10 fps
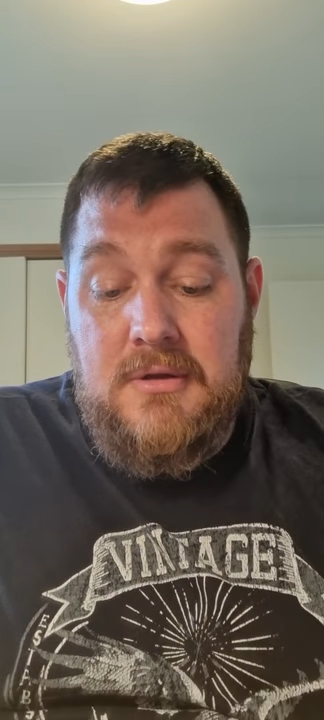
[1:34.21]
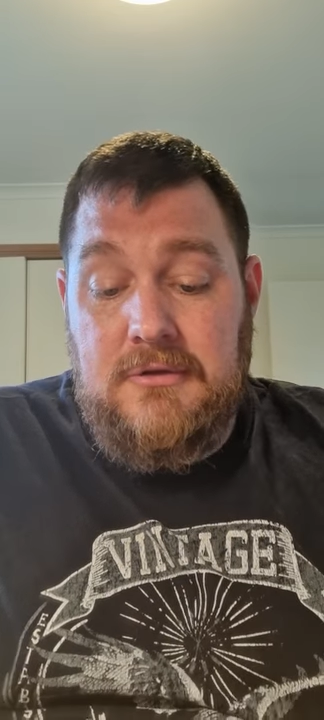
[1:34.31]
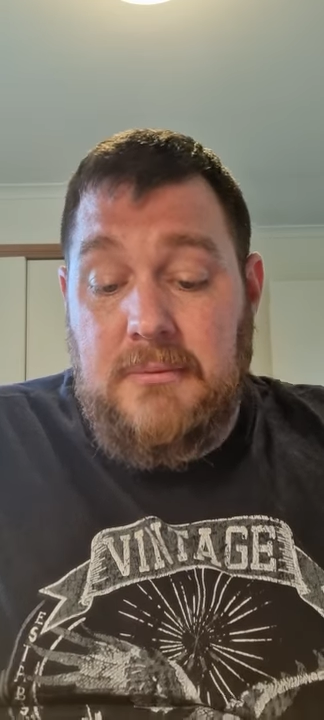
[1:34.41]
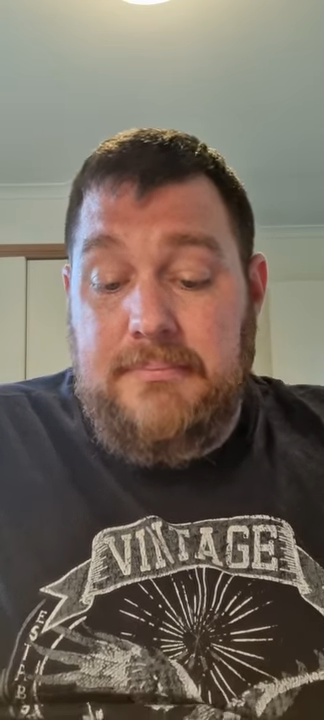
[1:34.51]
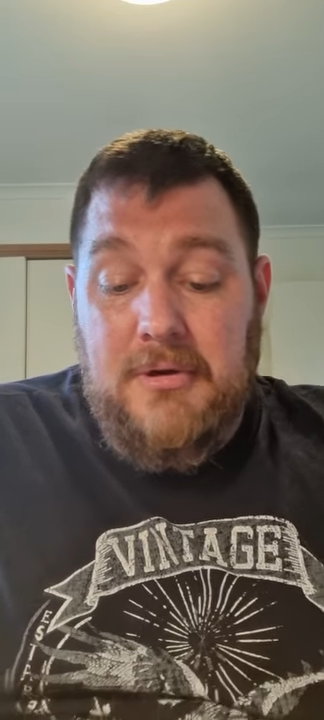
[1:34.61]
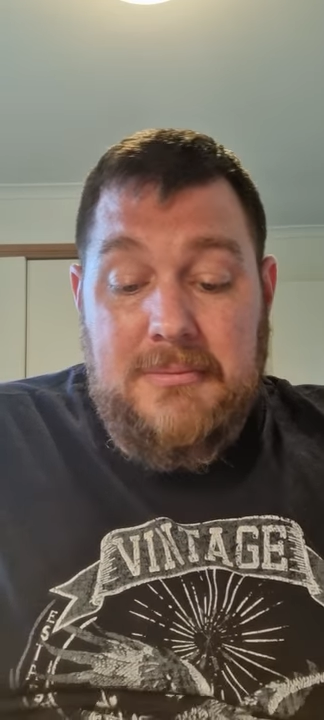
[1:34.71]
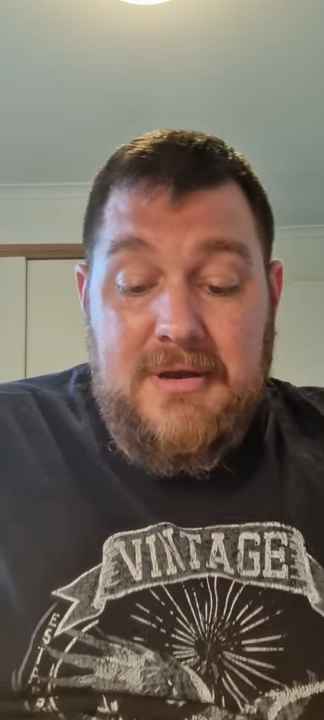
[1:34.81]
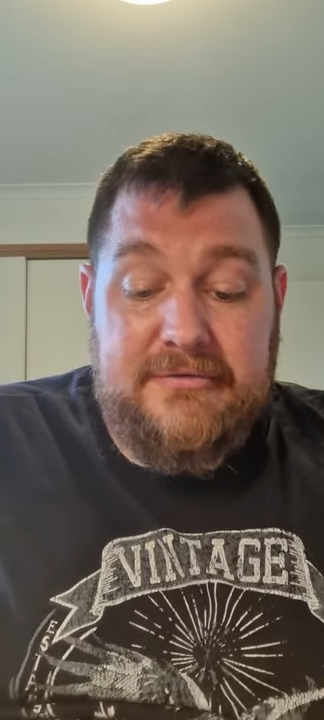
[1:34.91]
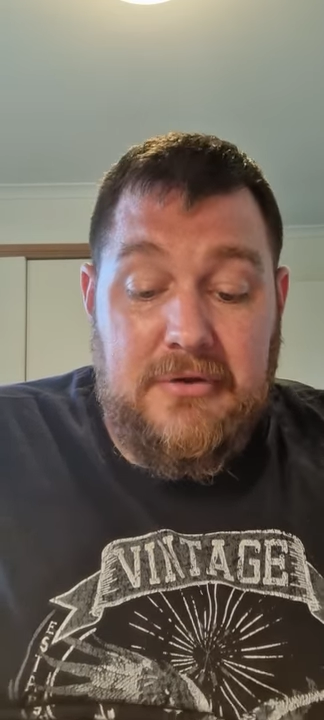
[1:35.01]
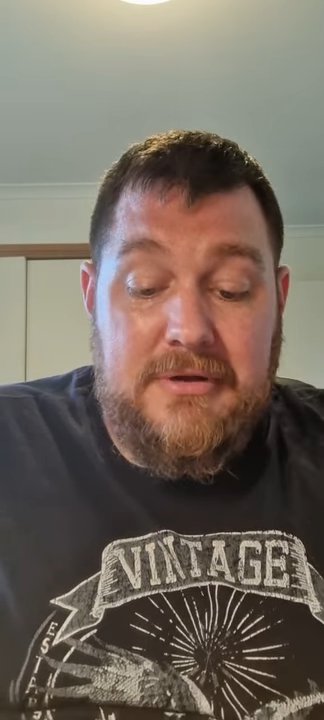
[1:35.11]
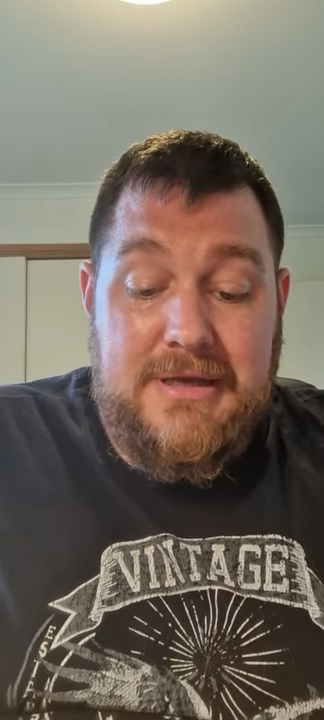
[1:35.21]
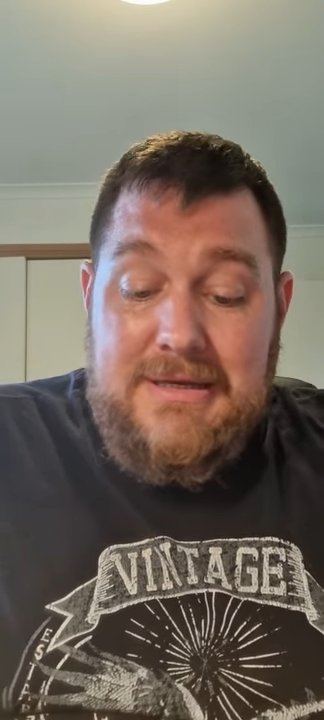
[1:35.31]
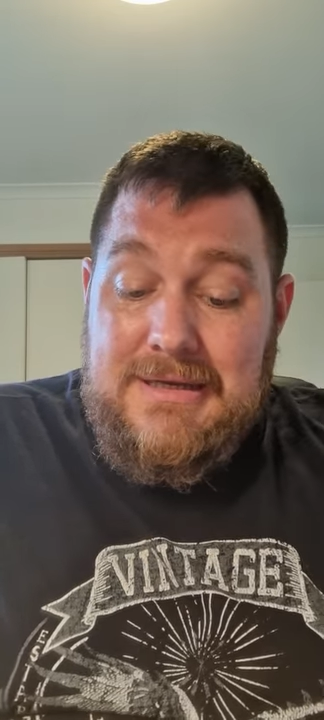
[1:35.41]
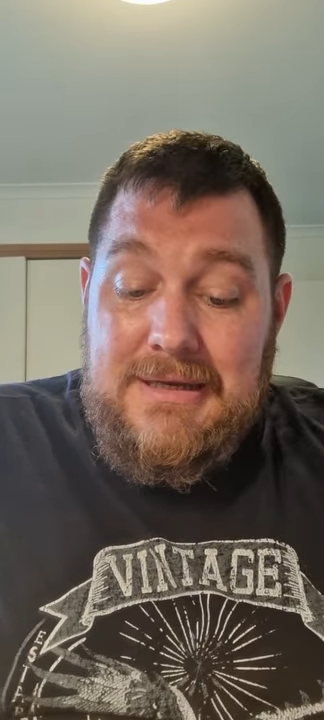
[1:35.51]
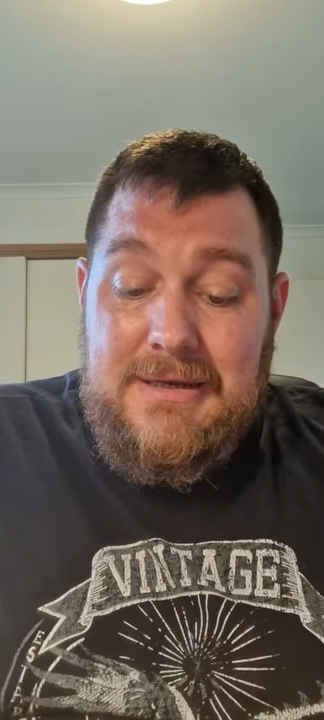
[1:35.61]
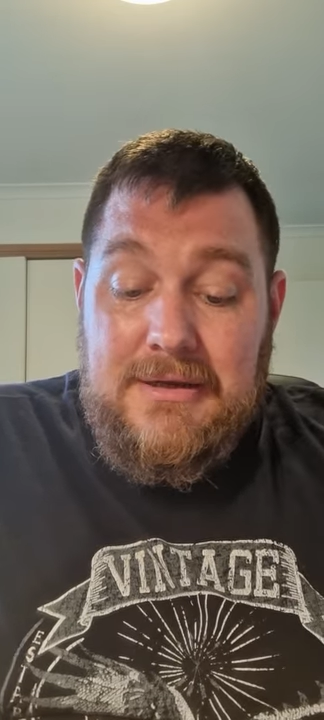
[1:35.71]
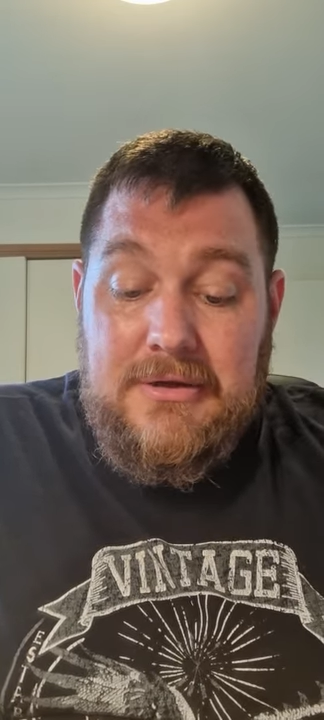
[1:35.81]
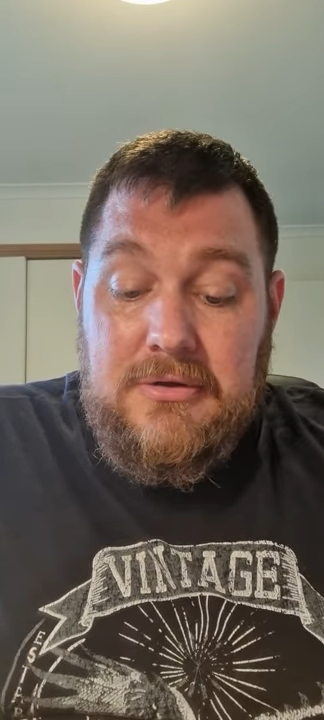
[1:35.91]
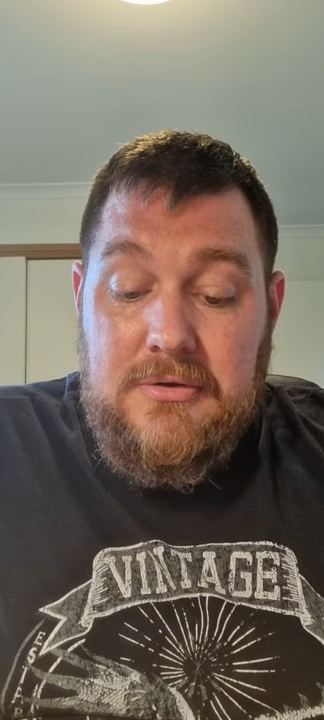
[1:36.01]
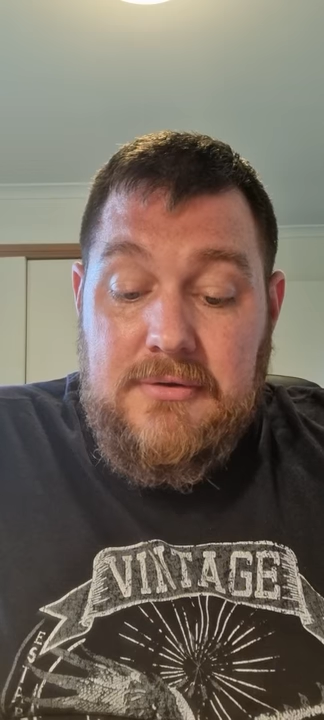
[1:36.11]
Top bottom airflow kit
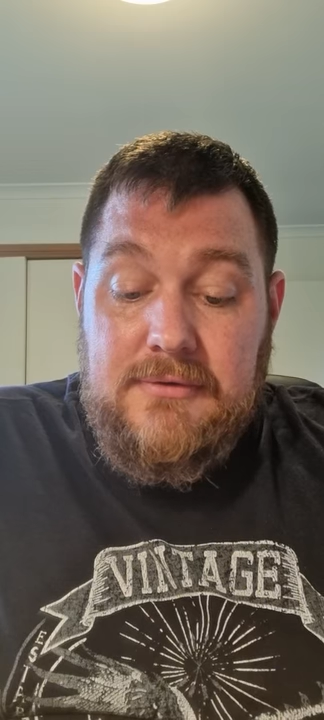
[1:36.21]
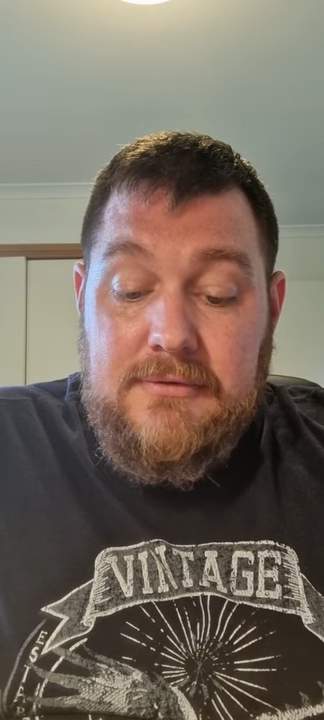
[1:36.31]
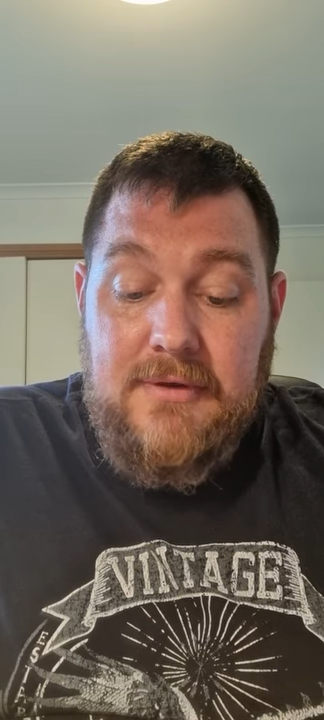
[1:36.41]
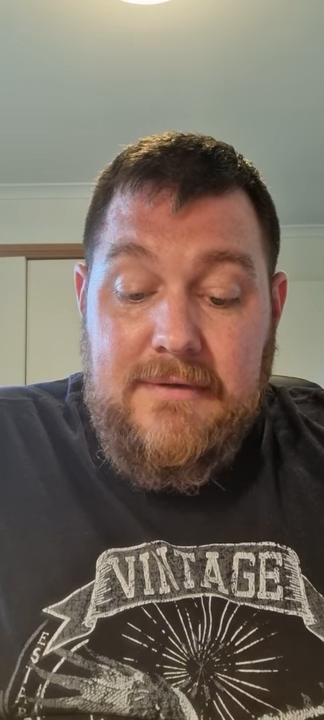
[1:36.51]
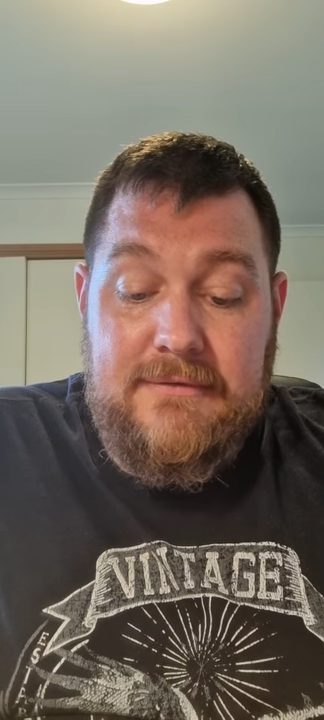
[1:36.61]
includes